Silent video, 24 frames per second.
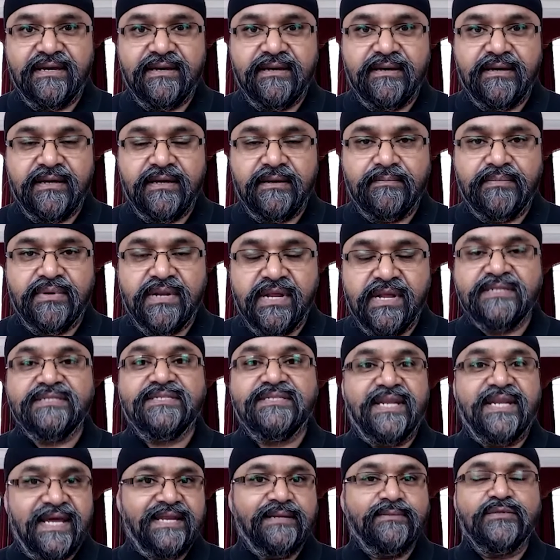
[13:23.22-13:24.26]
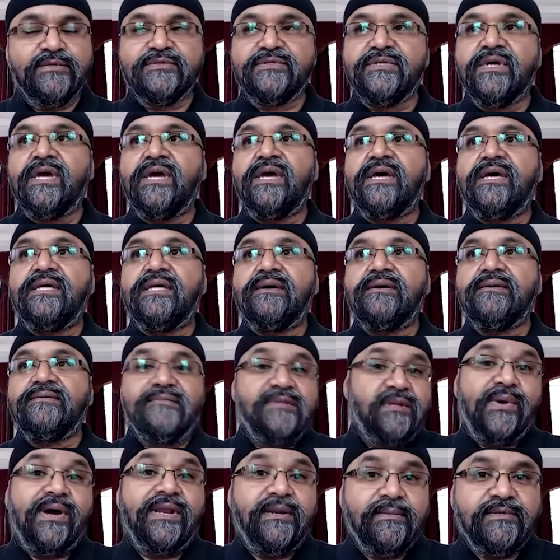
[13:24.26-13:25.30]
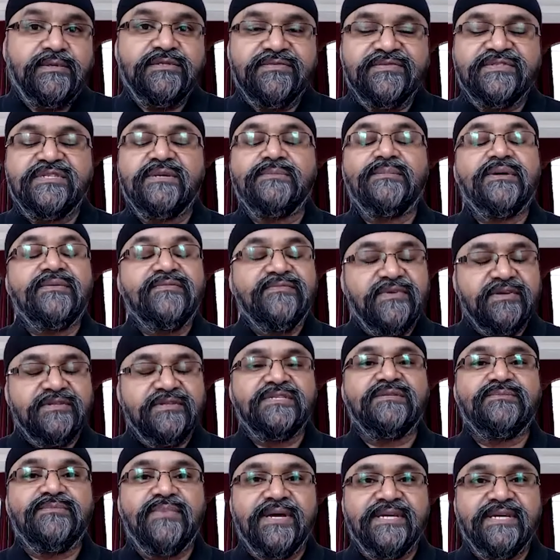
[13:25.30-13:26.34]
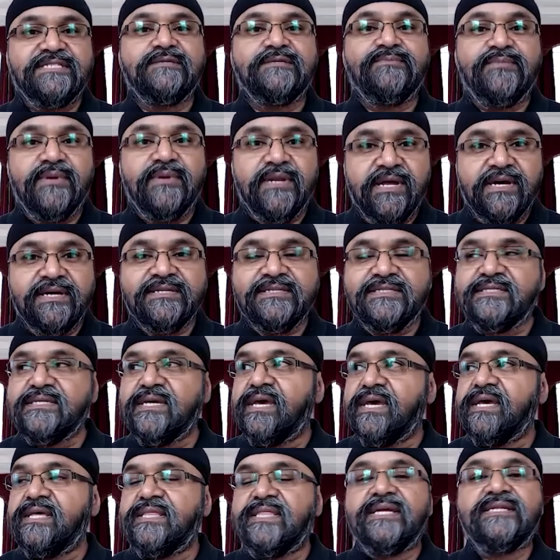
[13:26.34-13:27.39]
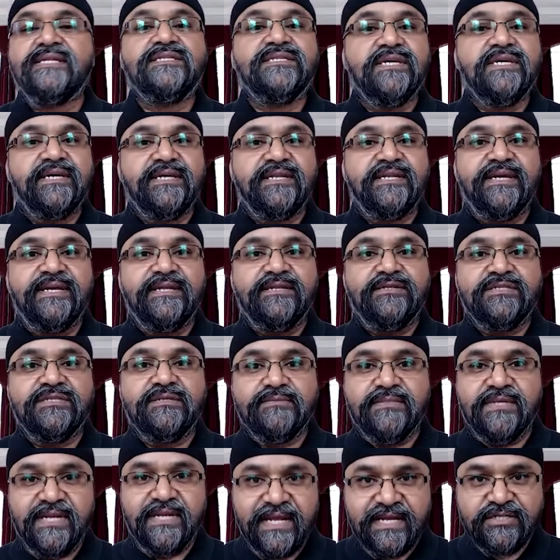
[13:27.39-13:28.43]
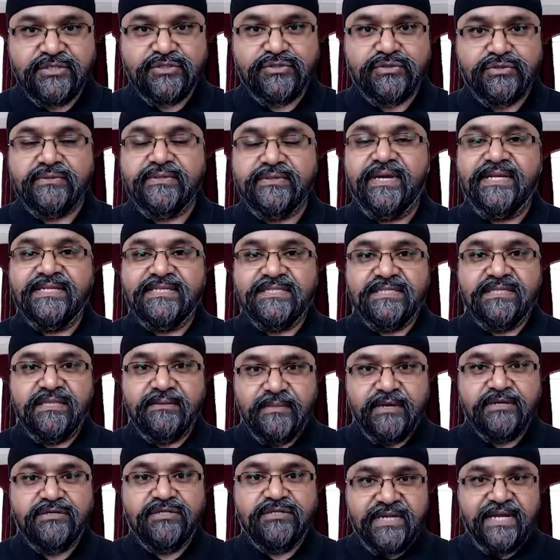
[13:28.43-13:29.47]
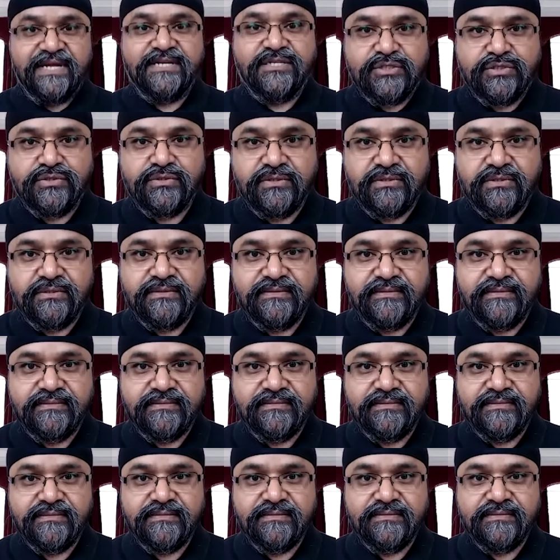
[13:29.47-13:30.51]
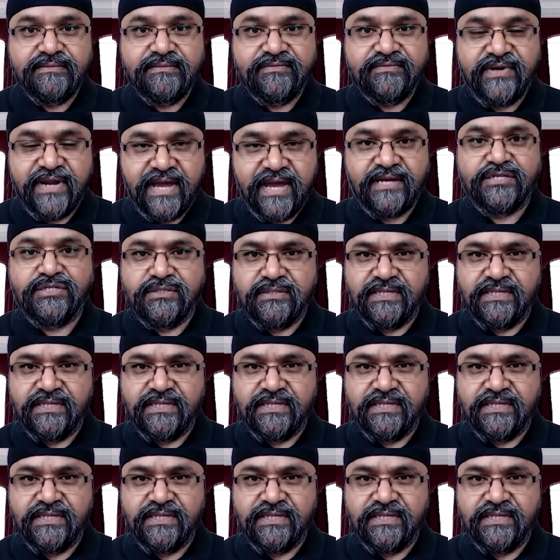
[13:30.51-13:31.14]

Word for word: uh, plants and animals, no animals obviously, but in place plants that turn into something natural. It's the most natural reaction.